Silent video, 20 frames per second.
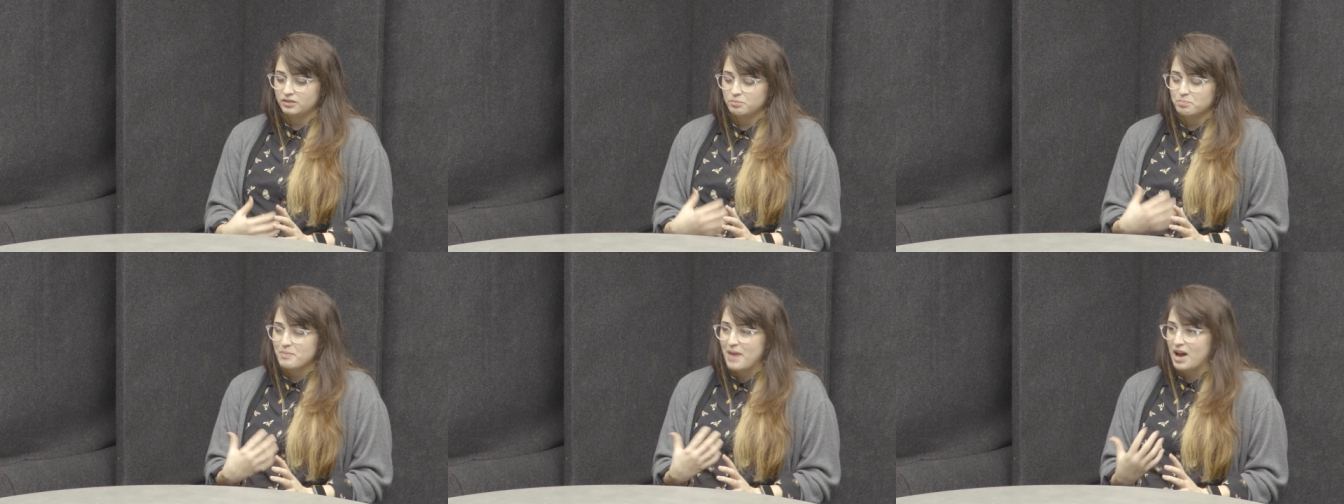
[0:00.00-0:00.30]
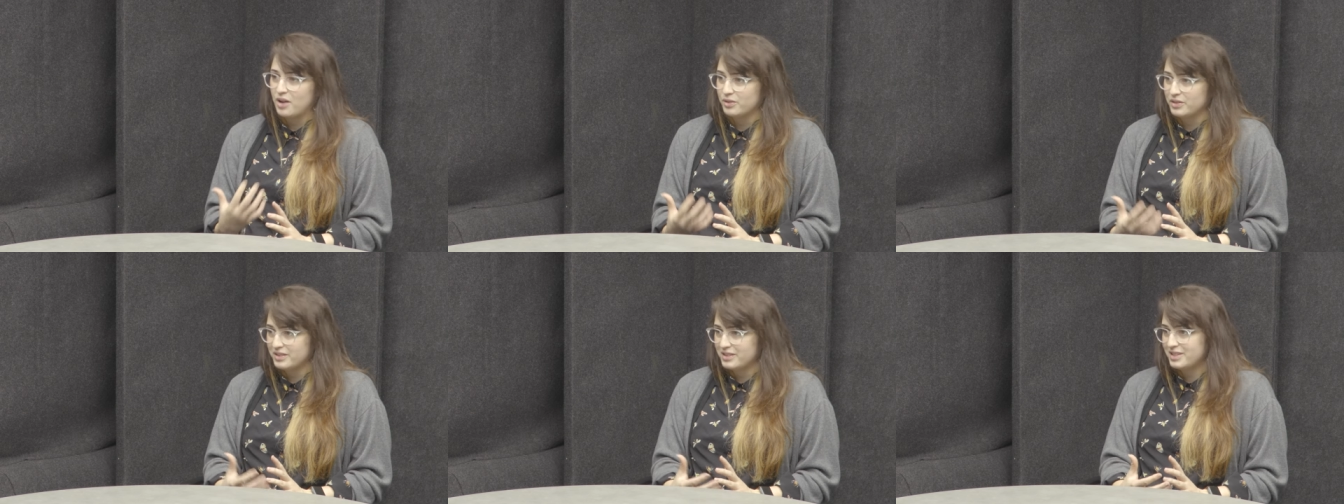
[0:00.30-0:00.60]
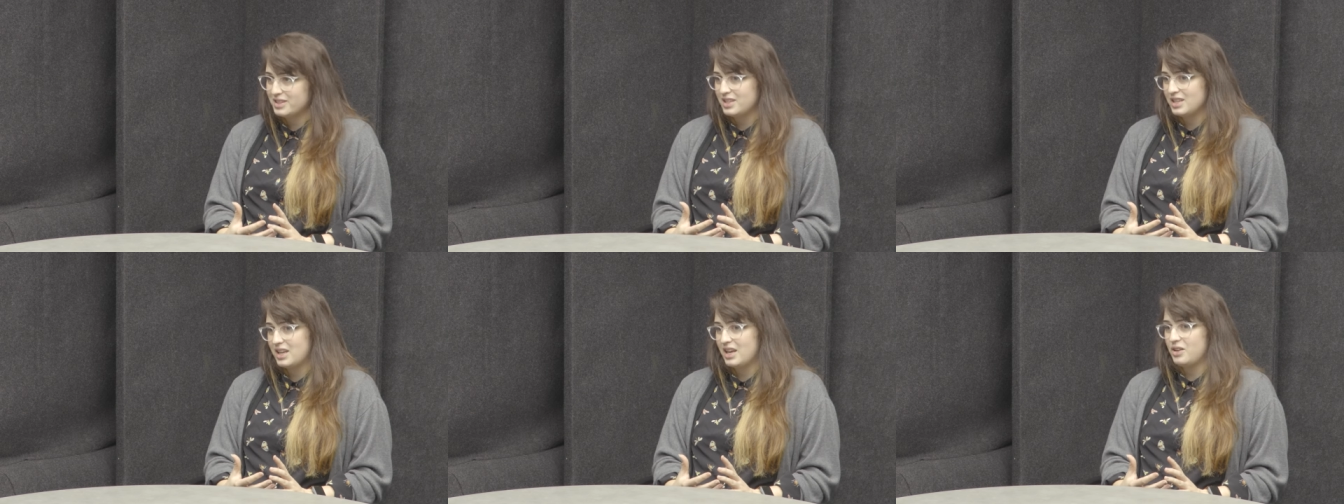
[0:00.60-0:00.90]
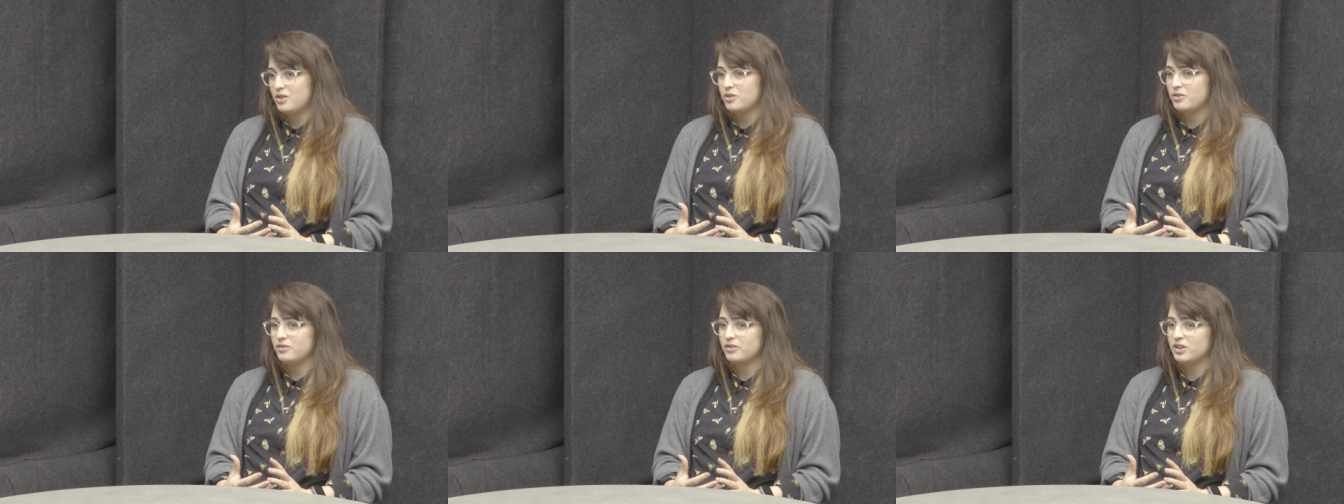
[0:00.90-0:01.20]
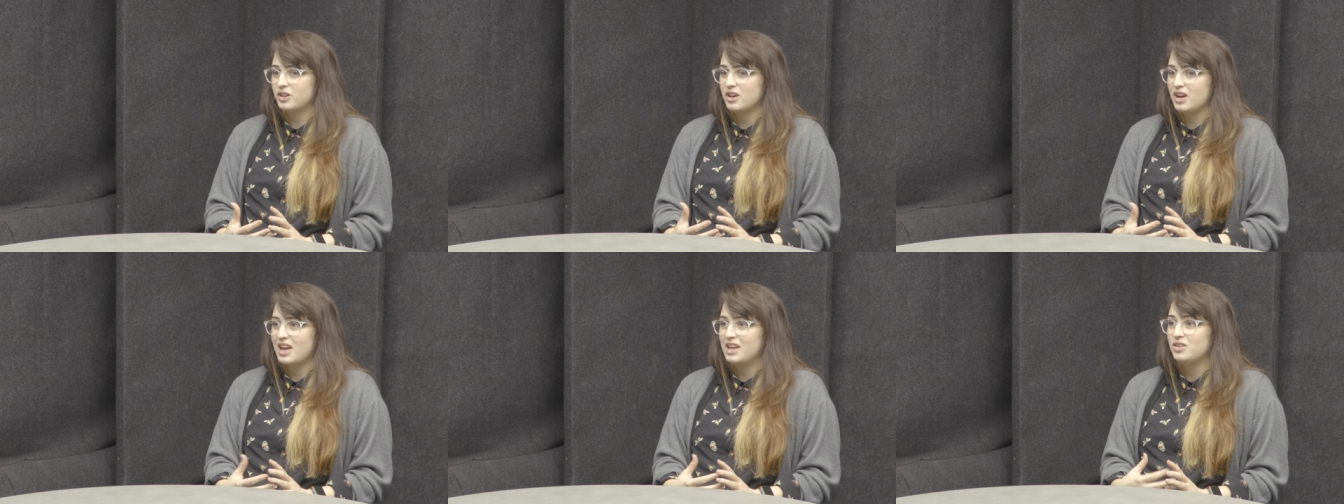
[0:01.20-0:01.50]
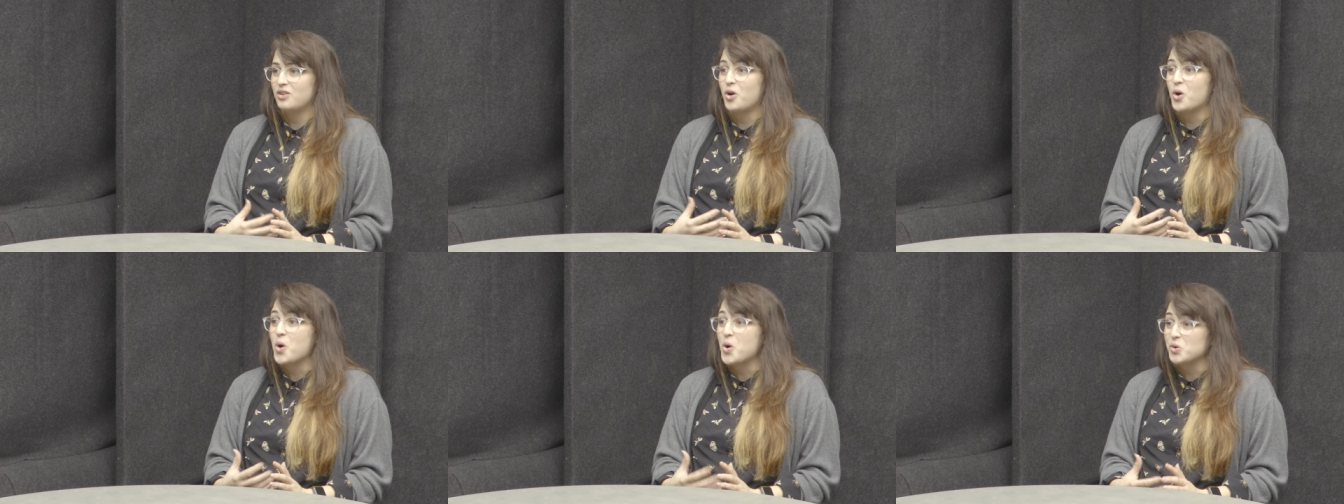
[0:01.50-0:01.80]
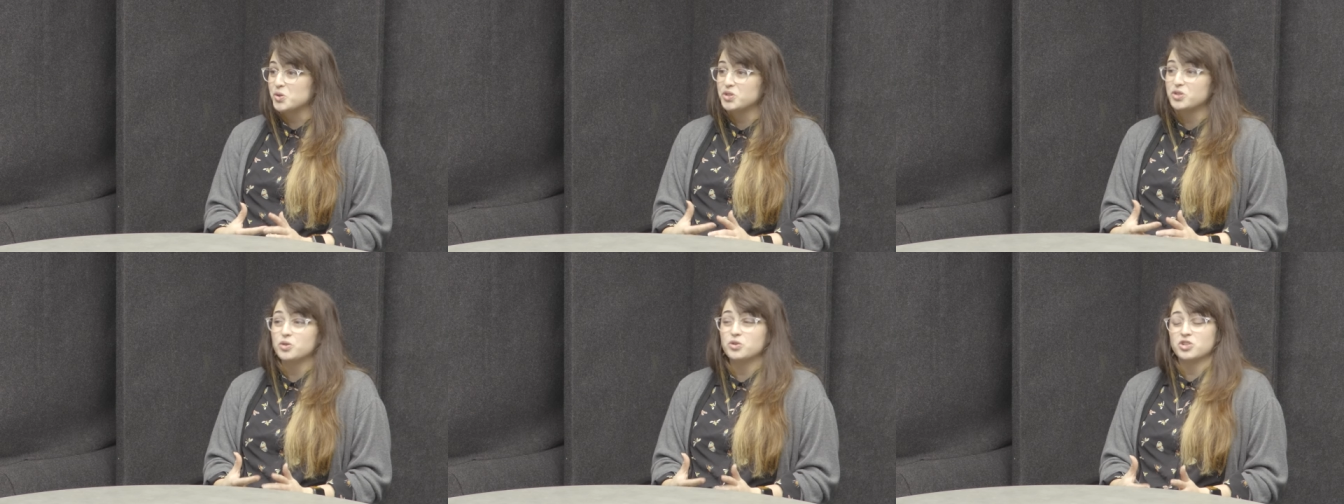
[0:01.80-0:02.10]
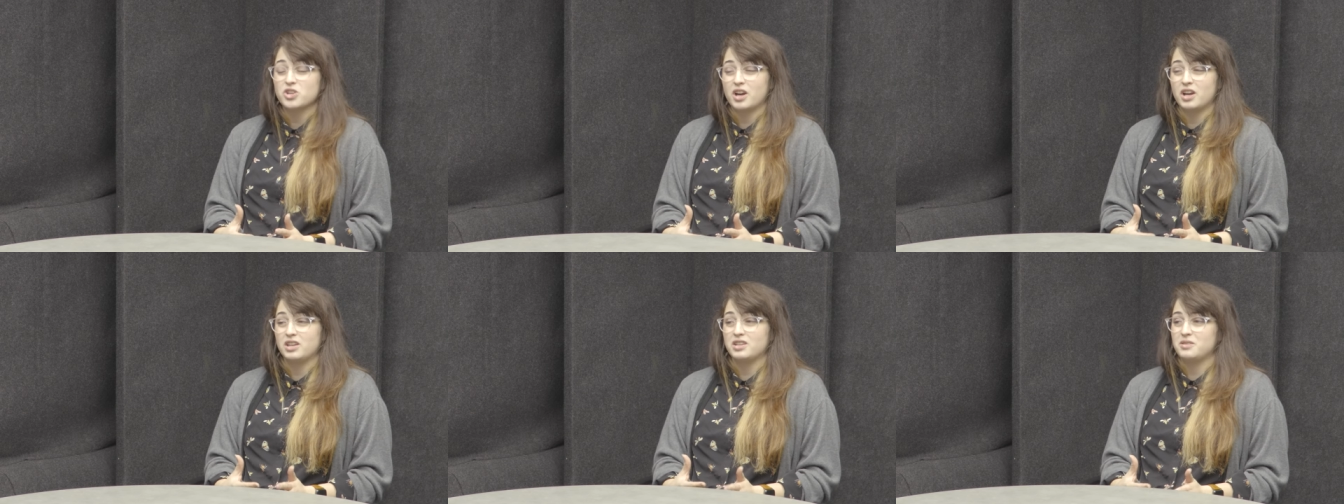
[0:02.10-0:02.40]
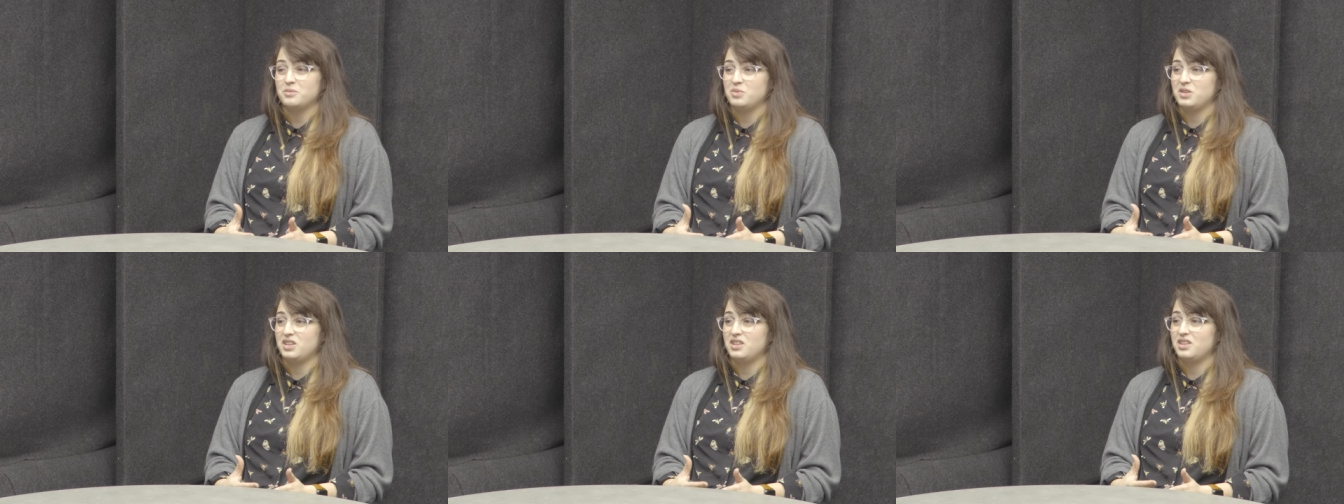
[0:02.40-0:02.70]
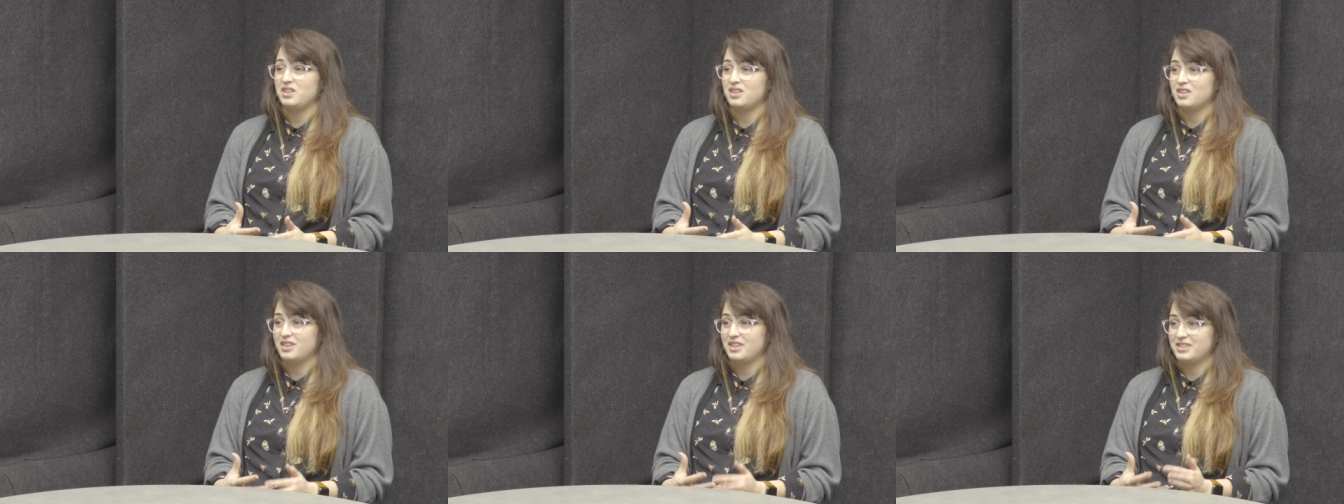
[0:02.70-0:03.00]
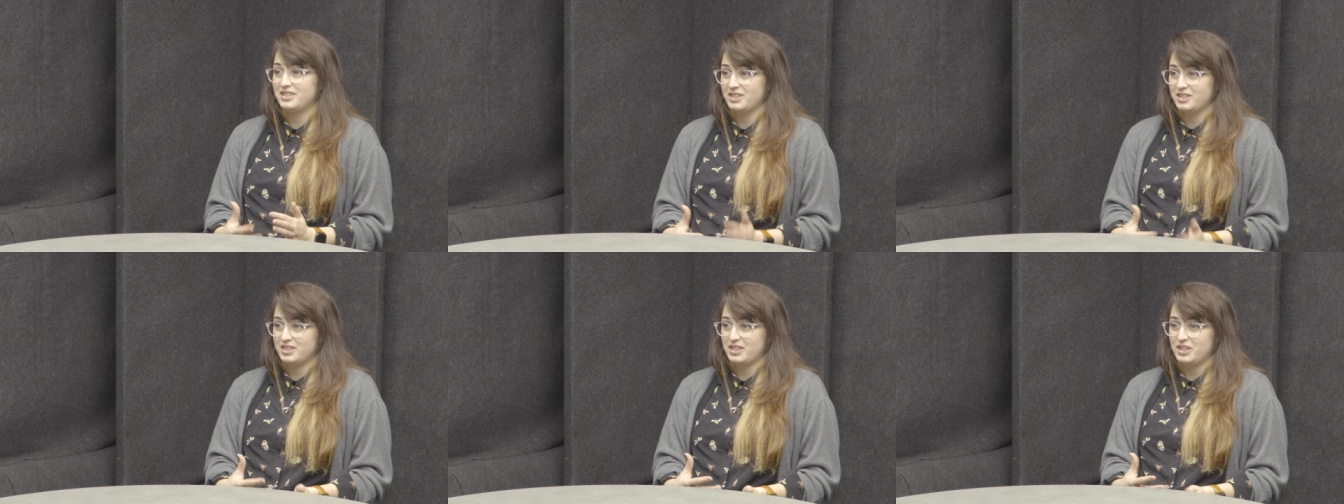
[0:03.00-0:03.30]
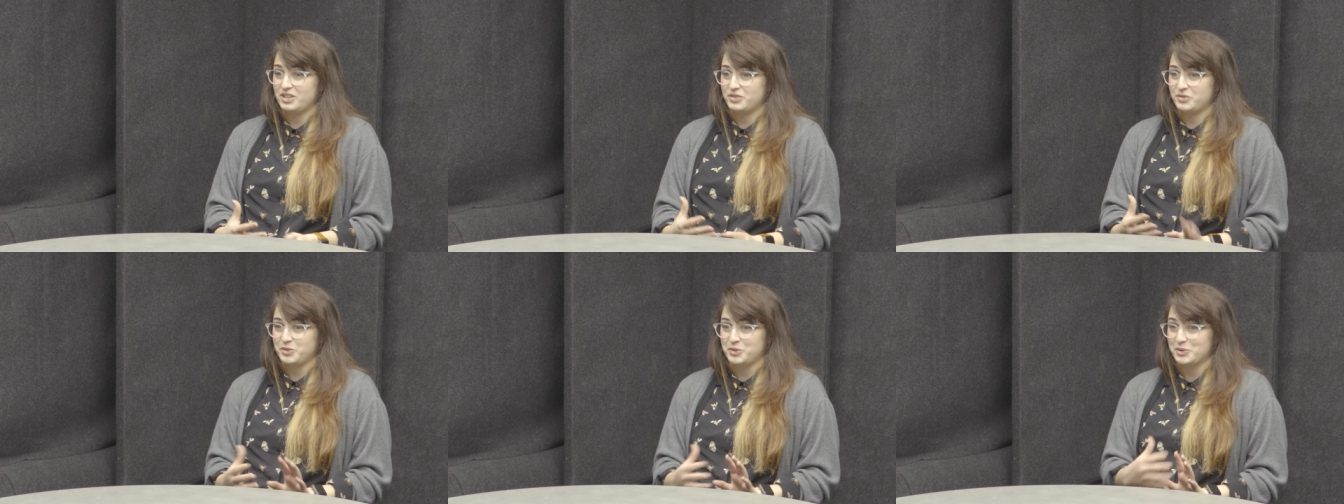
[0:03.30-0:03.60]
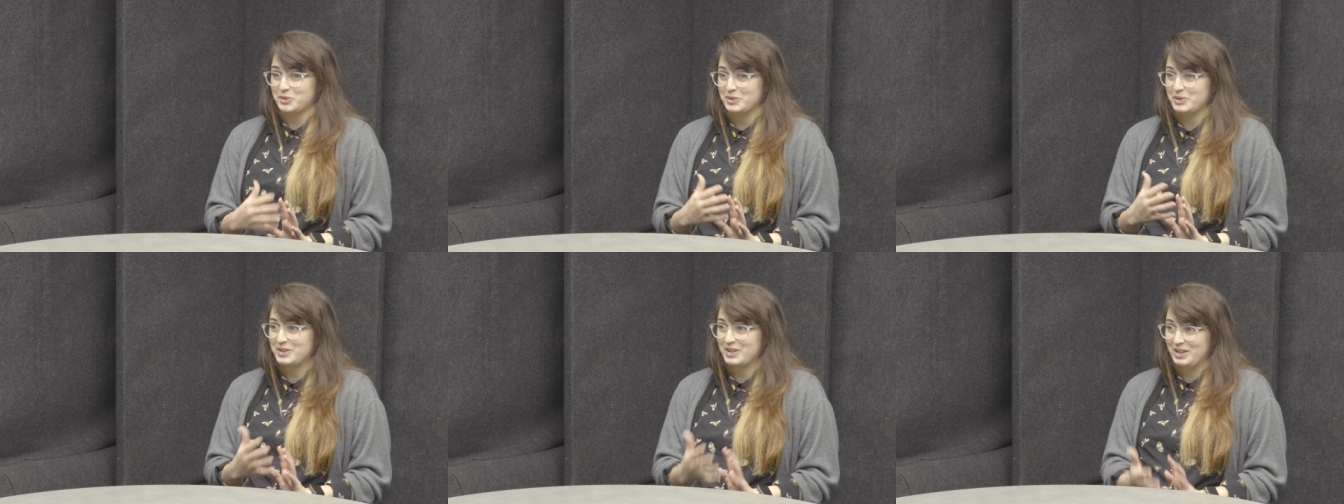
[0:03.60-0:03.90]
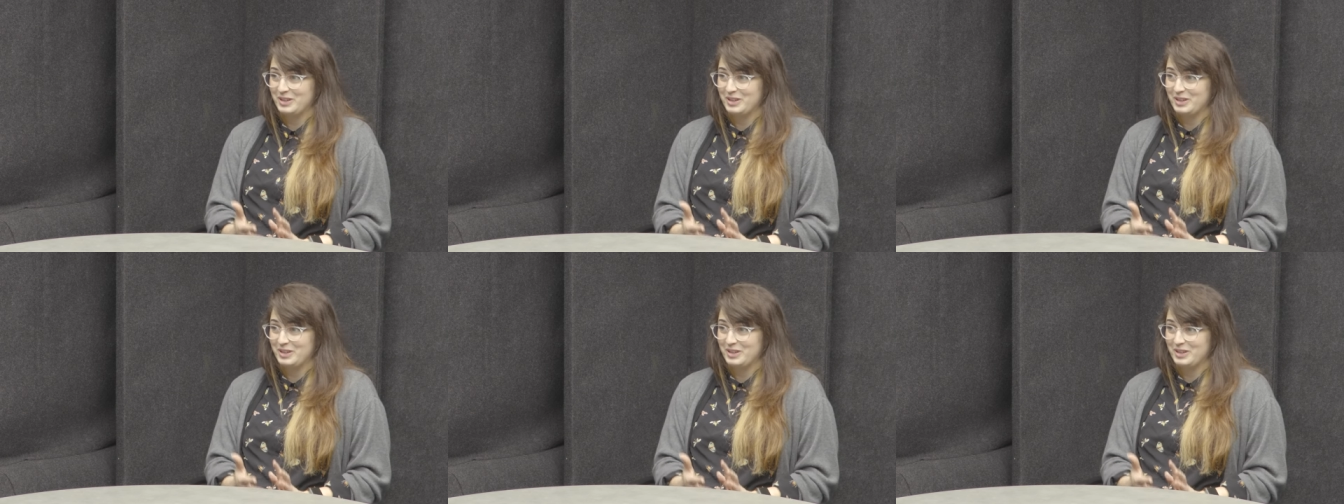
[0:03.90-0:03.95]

mountains to get over, and also trying to be a successful